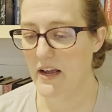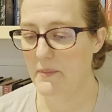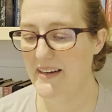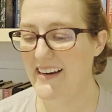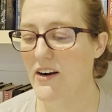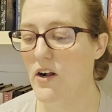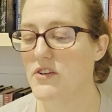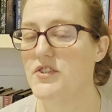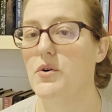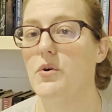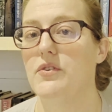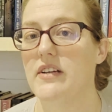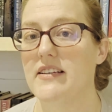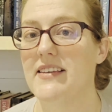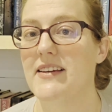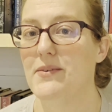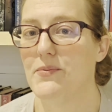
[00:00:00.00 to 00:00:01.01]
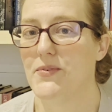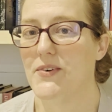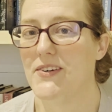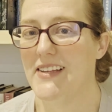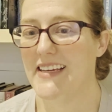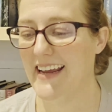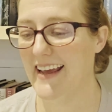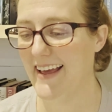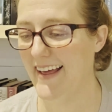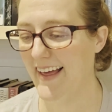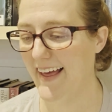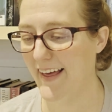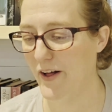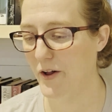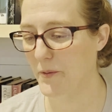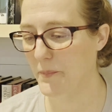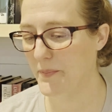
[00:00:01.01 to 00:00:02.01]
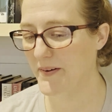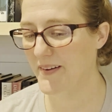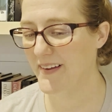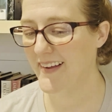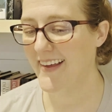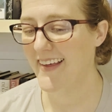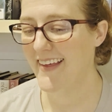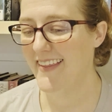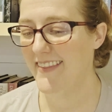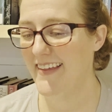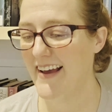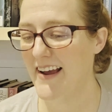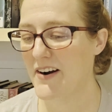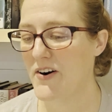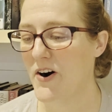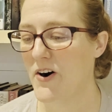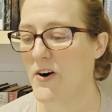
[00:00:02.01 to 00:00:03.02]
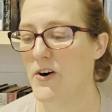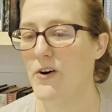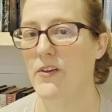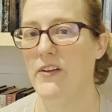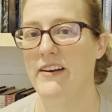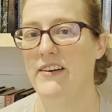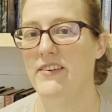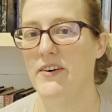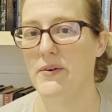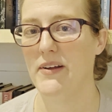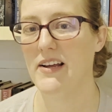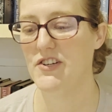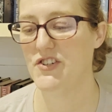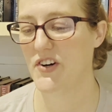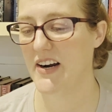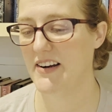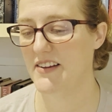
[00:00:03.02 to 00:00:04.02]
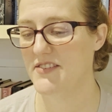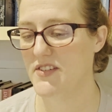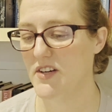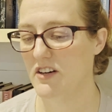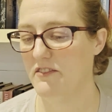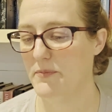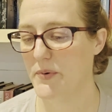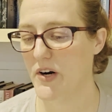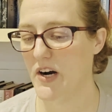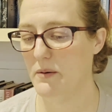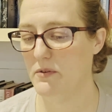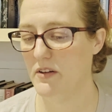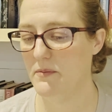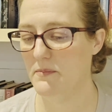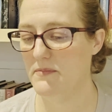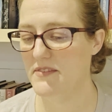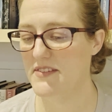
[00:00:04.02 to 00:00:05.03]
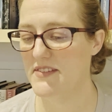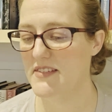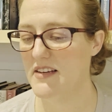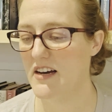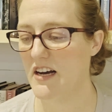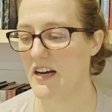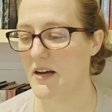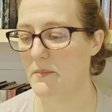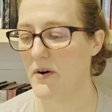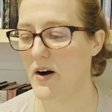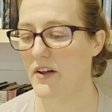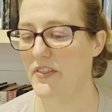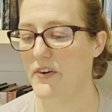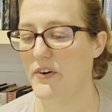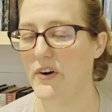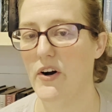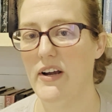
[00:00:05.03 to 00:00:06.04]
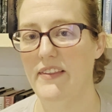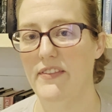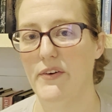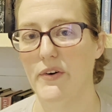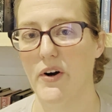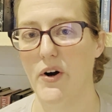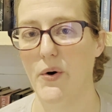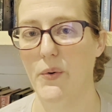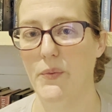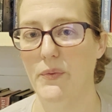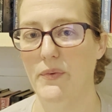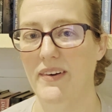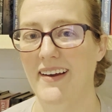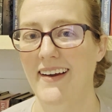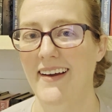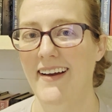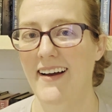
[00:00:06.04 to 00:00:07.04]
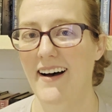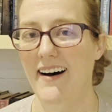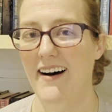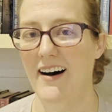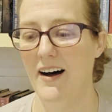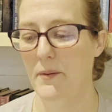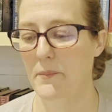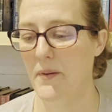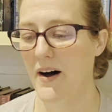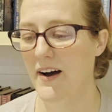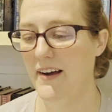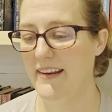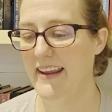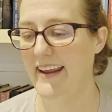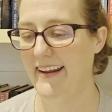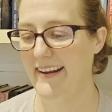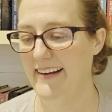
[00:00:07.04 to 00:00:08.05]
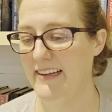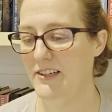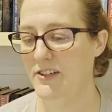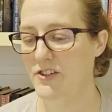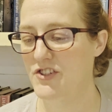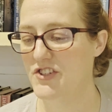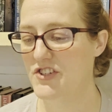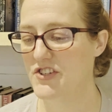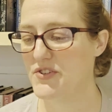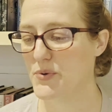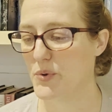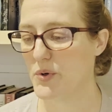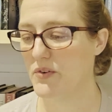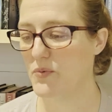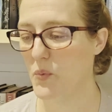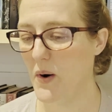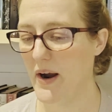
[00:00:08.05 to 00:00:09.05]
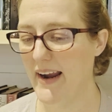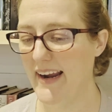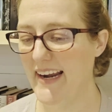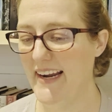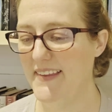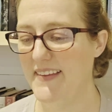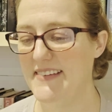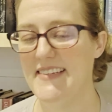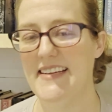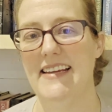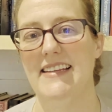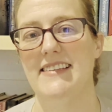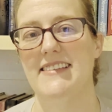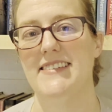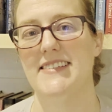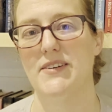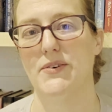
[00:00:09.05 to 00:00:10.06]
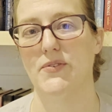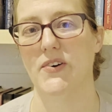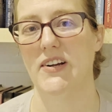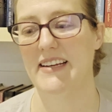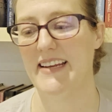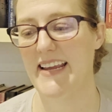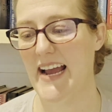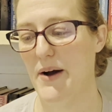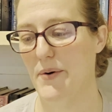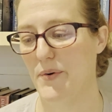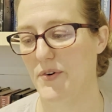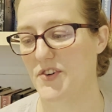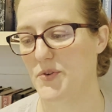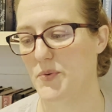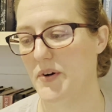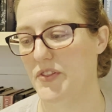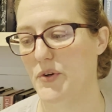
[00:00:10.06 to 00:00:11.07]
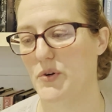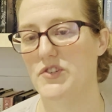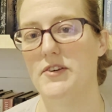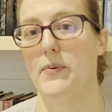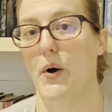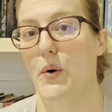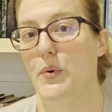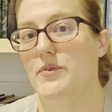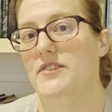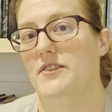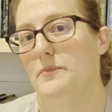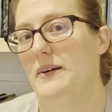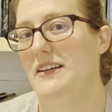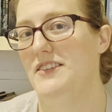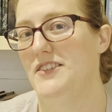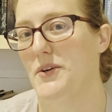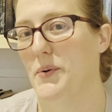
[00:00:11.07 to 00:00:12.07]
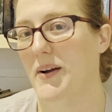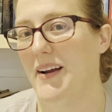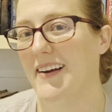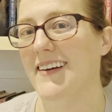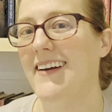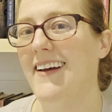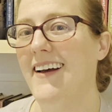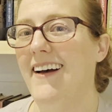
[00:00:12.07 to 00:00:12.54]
I mean, it also doesn't really help that Carl and Donut try to solve problems in their own unhinged sort of way that tends to run counter to what they're supposed to be doing,